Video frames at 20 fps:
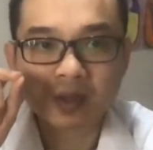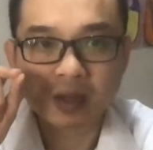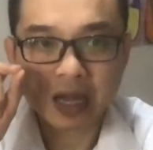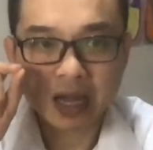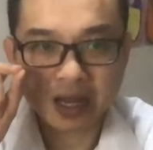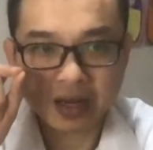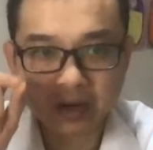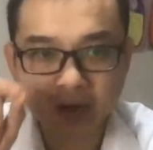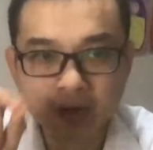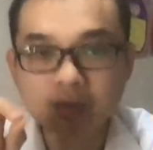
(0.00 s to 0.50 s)

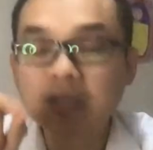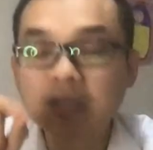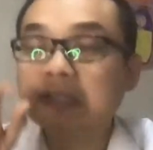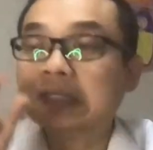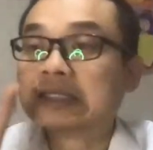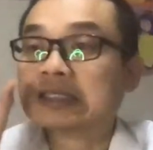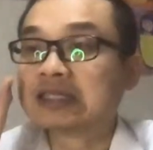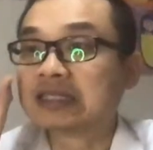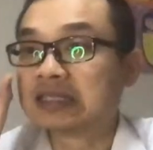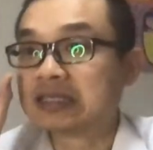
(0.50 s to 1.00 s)
I know that
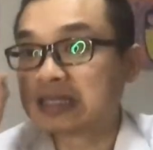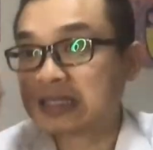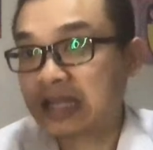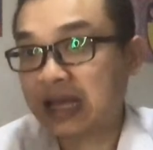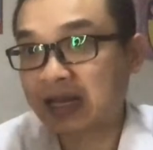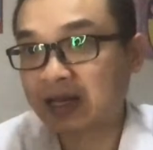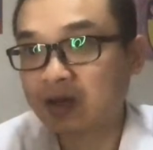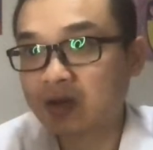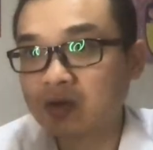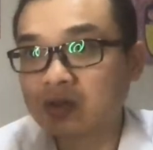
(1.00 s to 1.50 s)
this is the
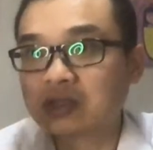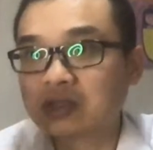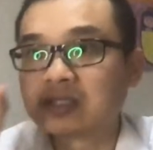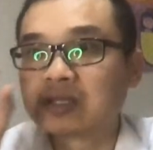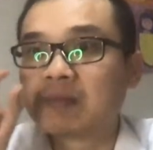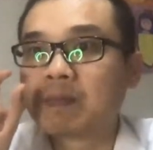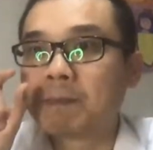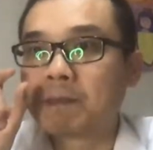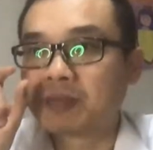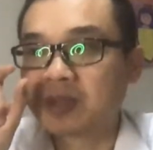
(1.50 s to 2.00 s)
diagnosis.
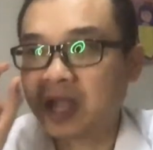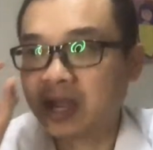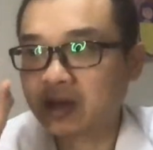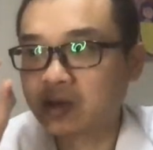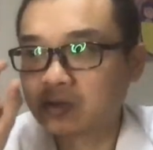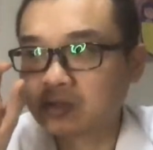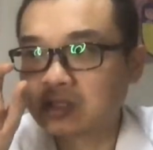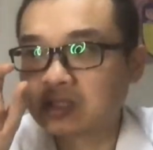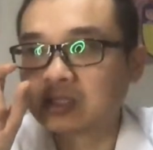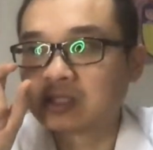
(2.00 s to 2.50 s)
The
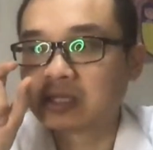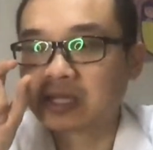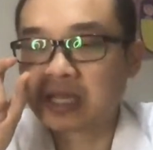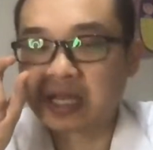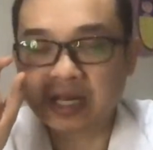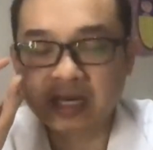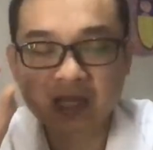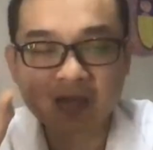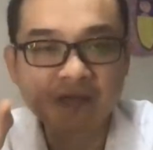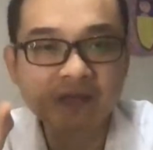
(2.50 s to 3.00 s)
diagnosis
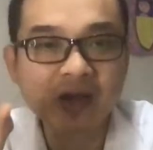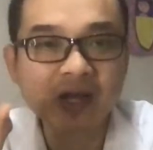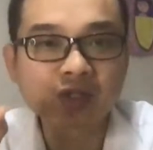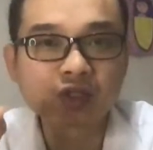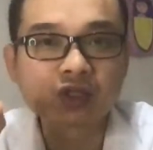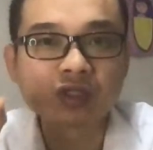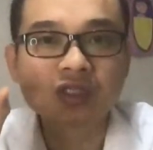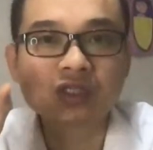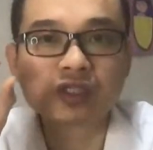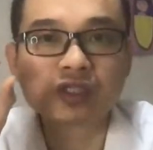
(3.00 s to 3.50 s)
kidney
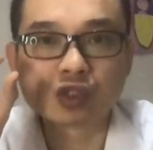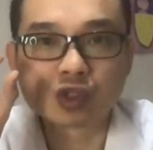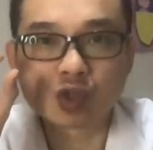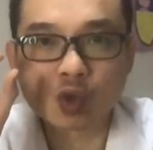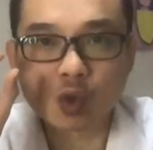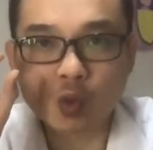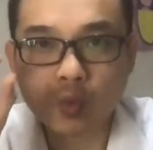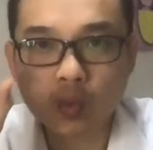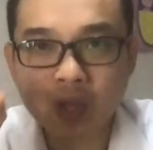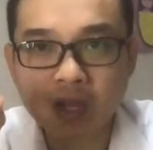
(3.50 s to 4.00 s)
function is so
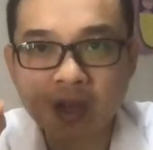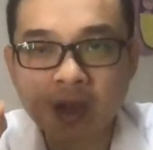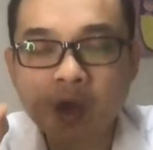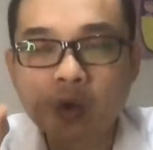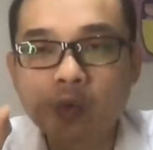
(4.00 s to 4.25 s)
weak,